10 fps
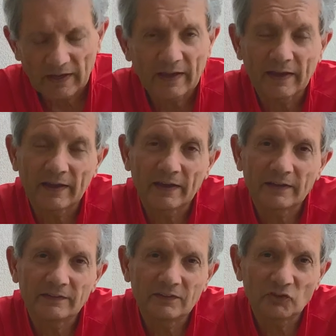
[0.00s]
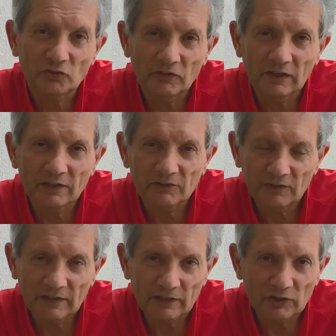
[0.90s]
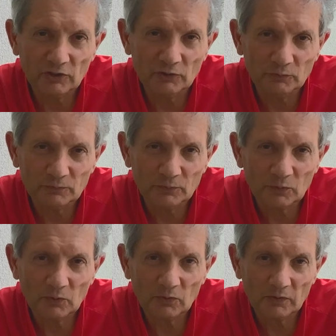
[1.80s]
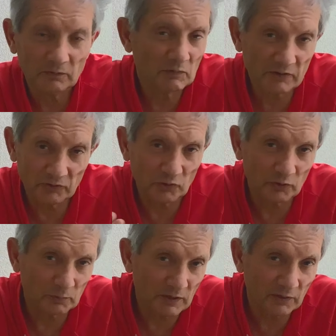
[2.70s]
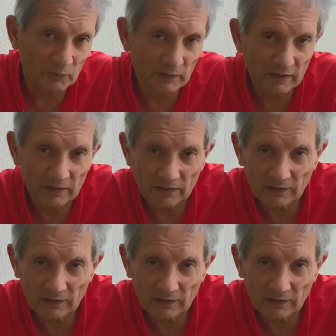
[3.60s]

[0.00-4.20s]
And these are really good for Arizona, by the way.